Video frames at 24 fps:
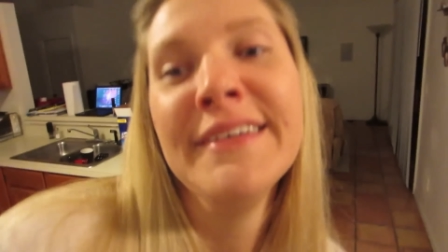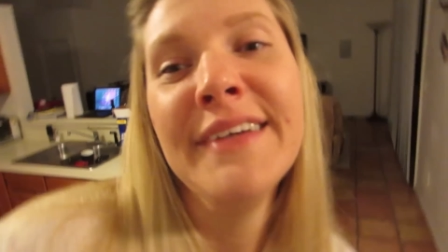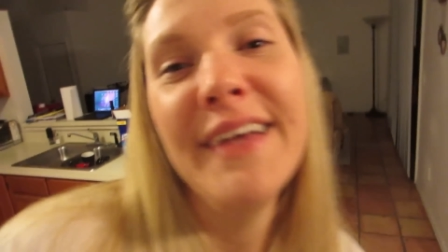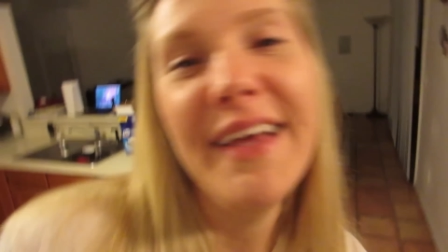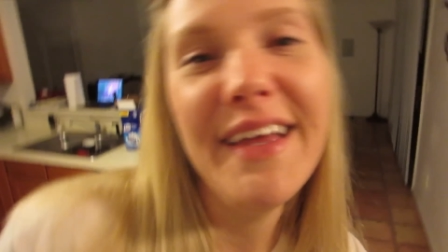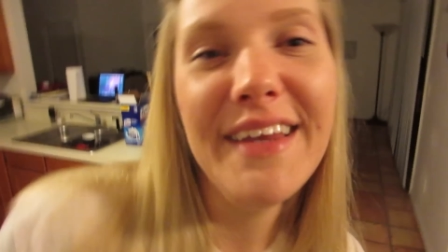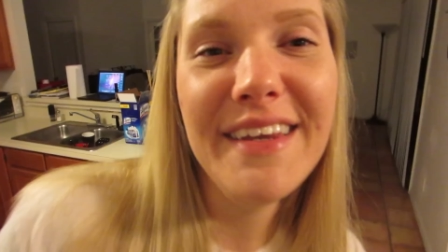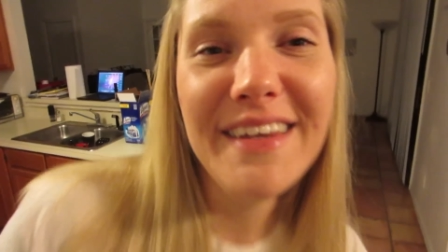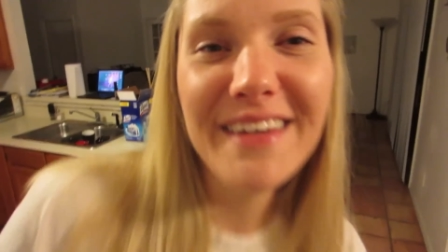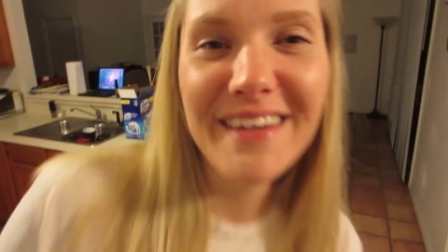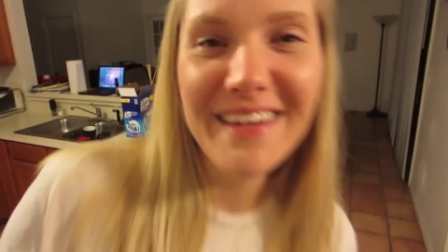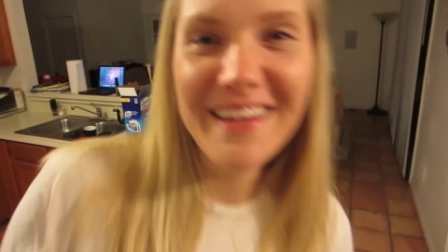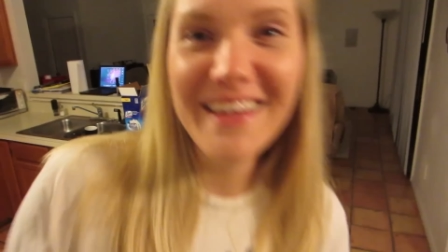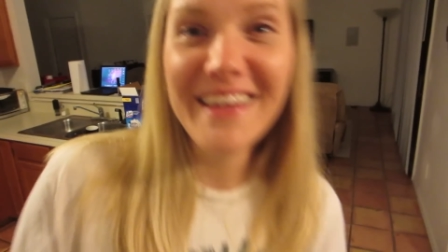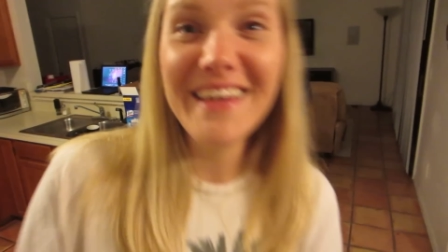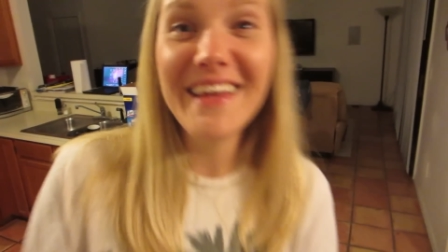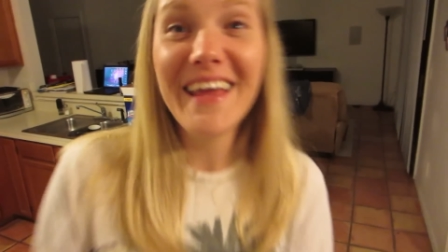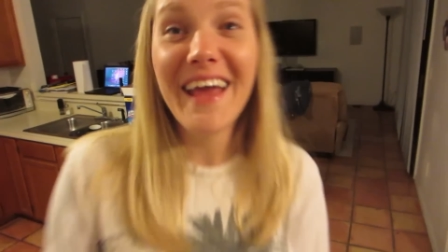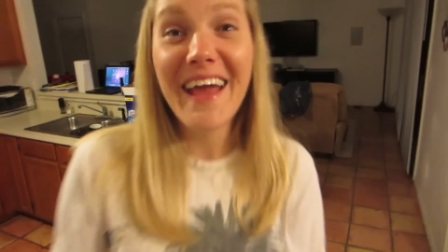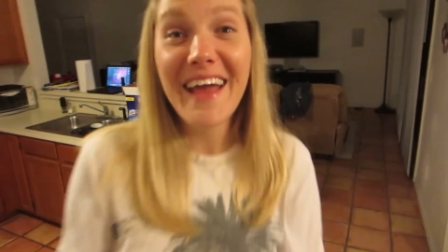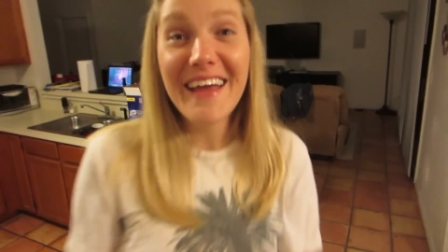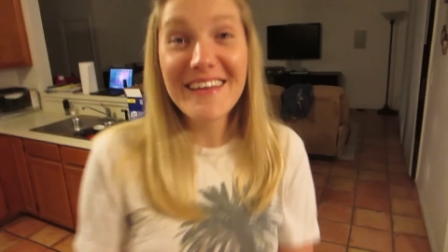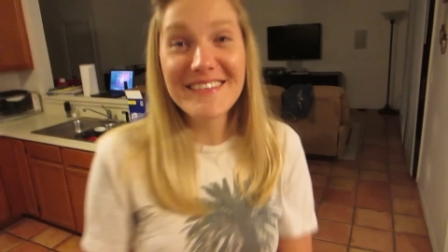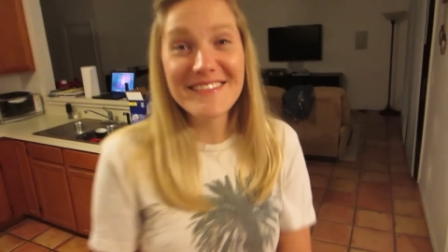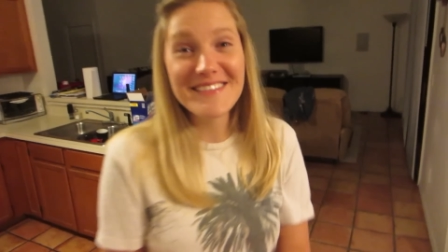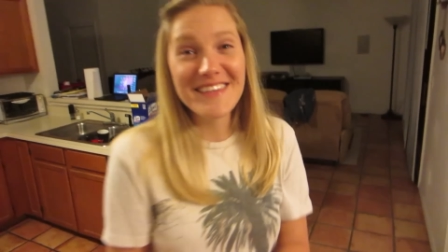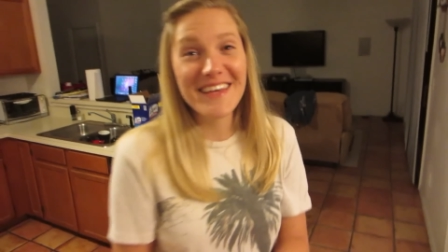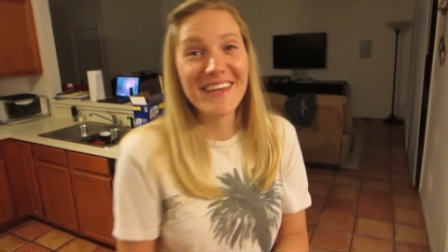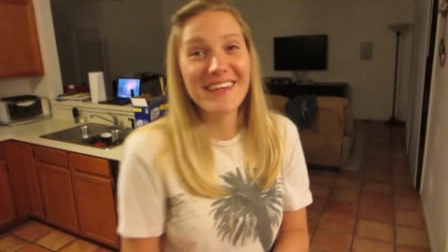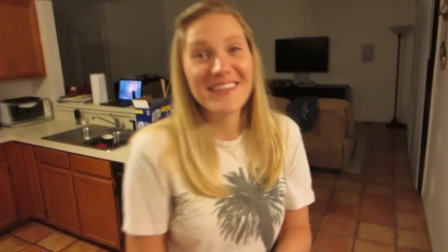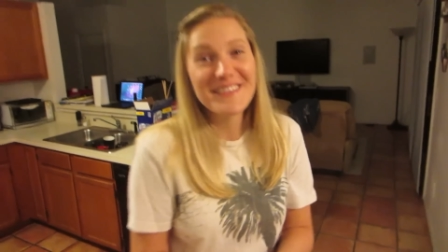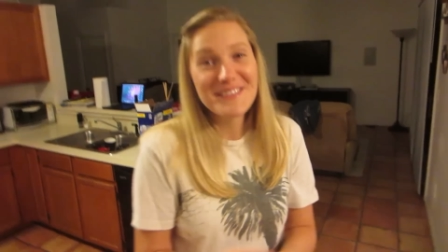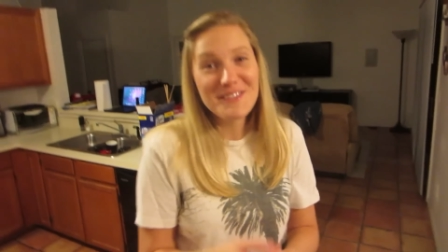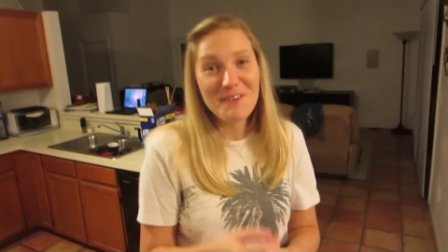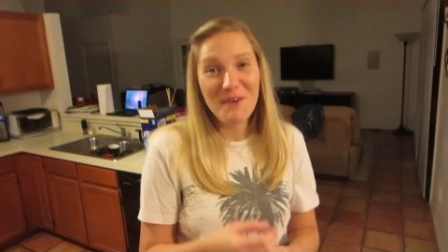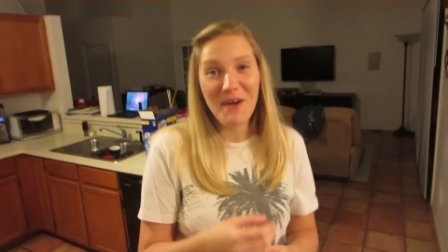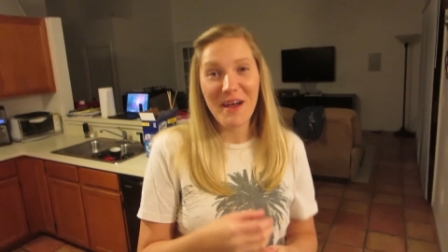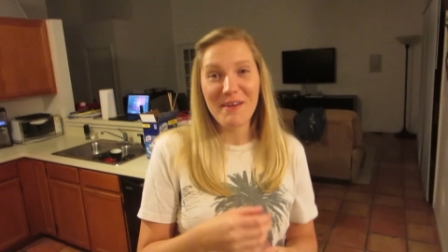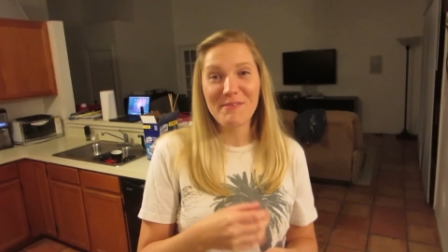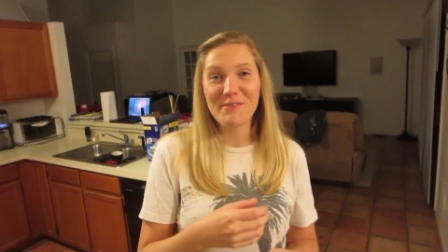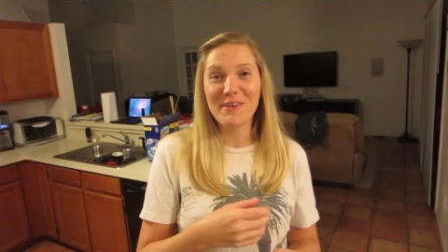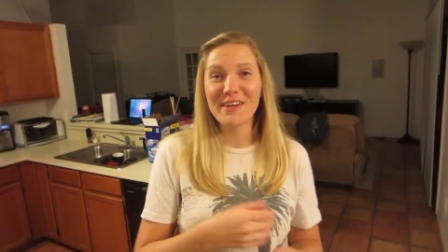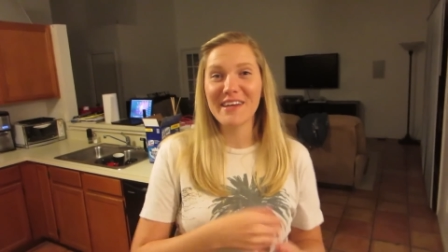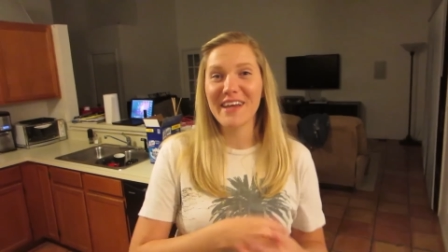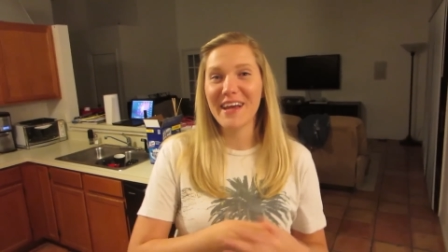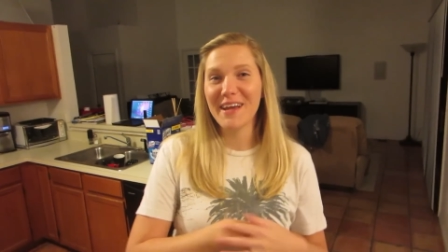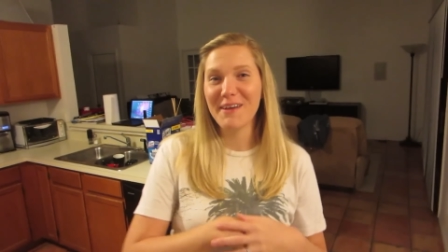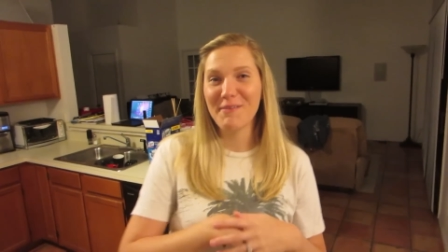and he hates it. So
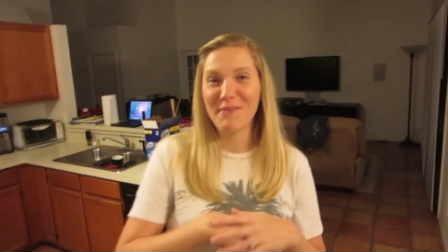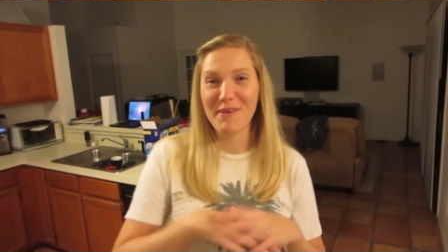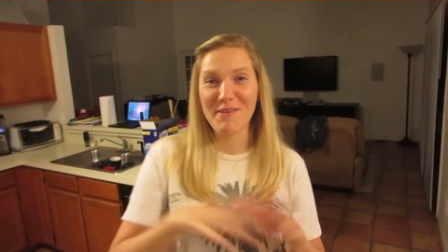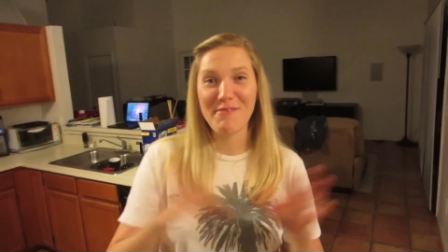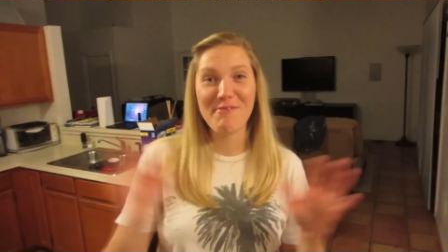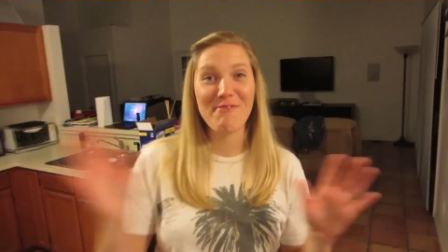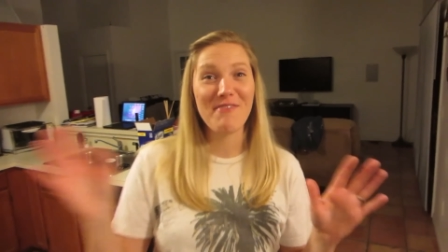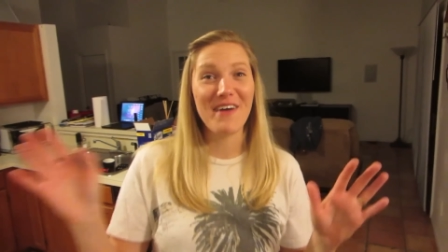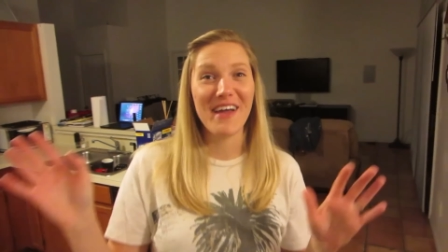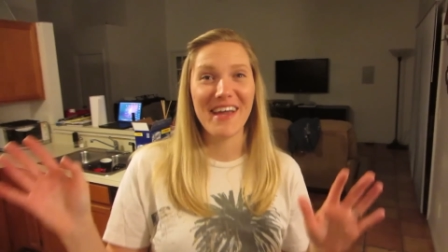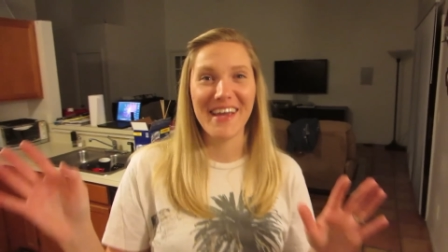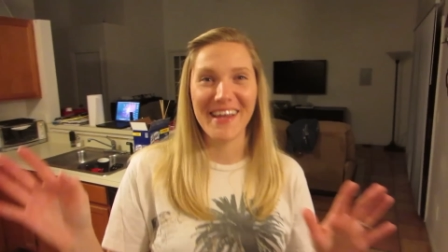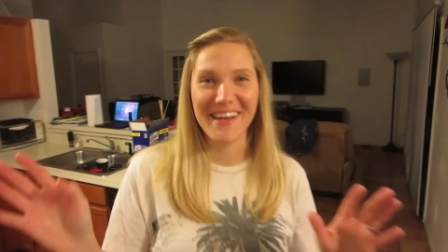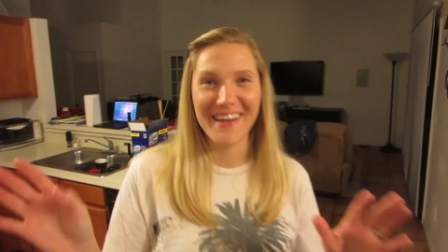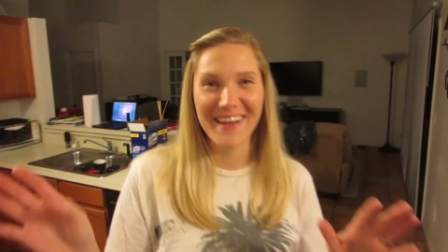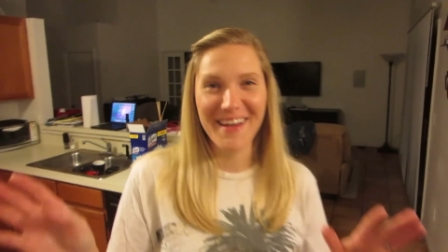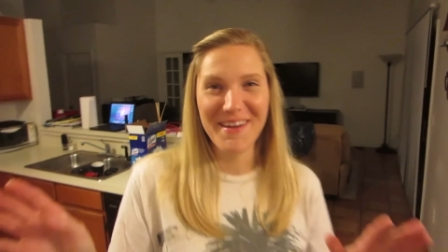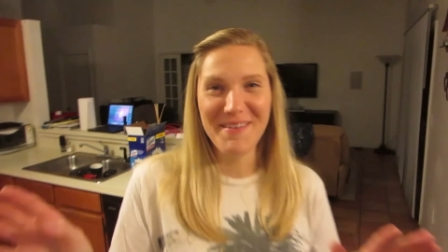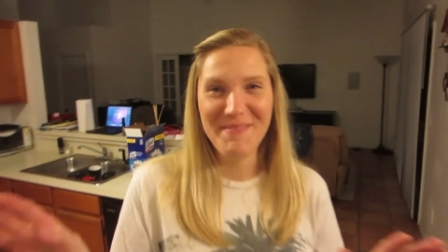every night we fight